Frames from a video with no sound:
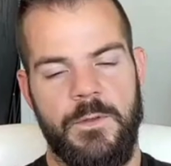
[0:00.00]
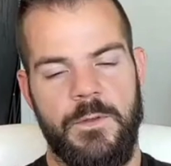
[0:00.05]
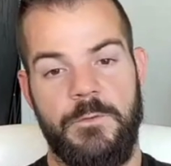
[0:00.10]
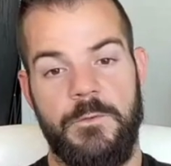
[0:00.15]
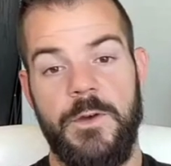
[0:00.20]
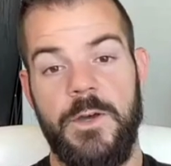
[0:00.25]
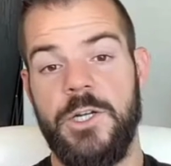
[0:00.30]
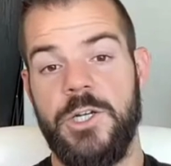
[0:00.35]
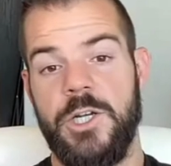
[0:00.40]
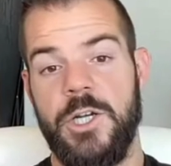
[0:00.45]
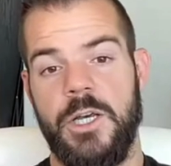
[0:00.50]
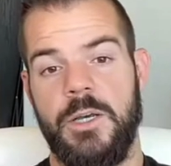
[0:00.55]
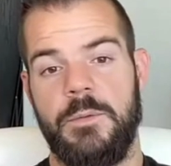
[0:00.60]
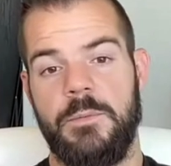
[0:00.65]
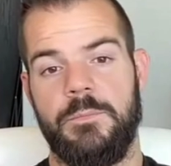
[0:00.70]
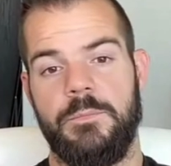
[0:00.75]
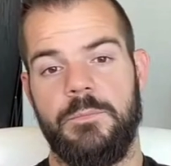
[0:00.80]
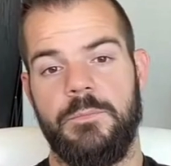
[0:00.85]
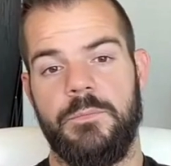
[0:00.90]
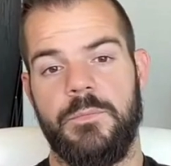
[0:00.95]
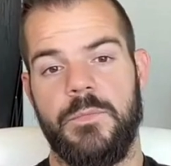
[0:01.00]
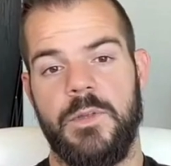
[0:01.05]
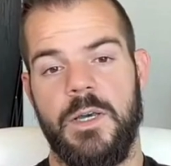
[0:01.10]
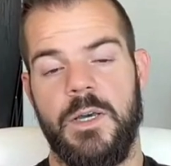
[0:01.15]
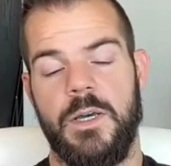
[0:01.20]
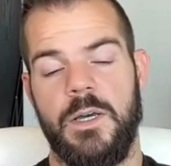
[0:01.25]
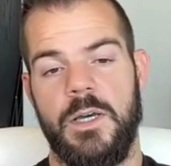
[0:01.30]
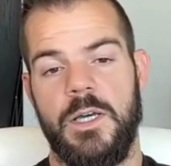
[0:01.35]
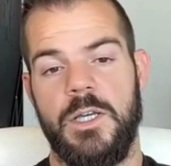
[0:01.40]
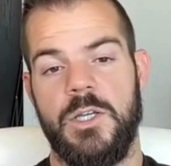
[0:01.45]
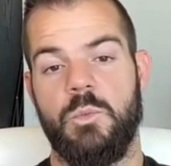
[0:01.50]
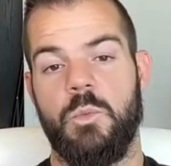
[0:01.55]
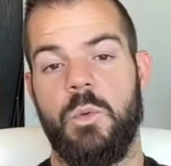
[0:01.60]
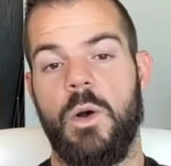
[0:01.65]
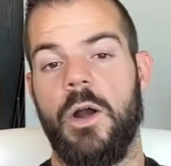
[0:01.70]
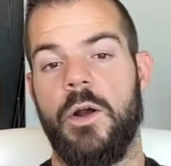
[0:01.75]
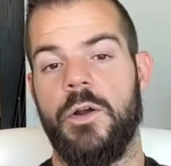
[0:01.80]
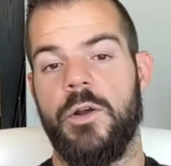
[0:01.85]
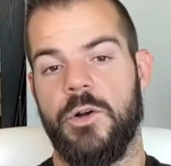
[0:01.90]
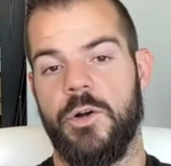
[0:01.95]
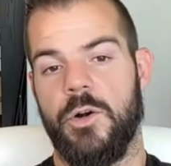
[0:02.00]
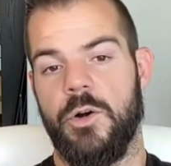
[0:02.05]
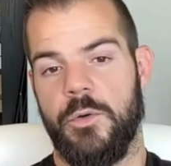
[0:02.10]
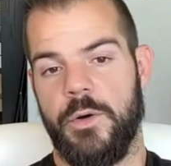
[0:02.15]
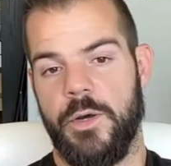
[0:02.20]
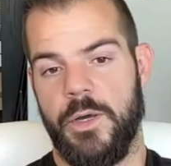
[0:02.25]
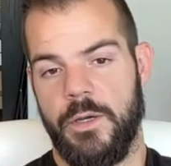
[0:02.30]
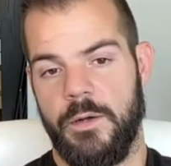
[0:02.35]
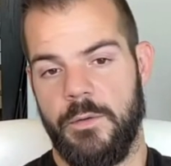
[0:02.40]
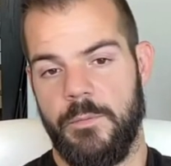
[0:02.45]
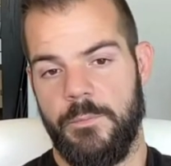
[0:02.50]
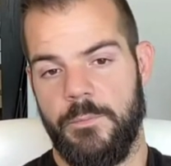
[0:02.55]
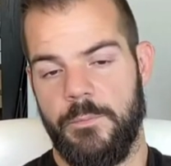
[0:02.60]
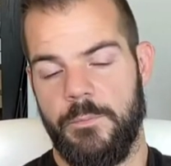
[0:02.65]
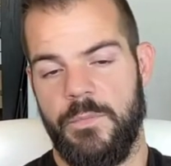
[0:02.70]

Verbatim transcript: The vision is where you're going.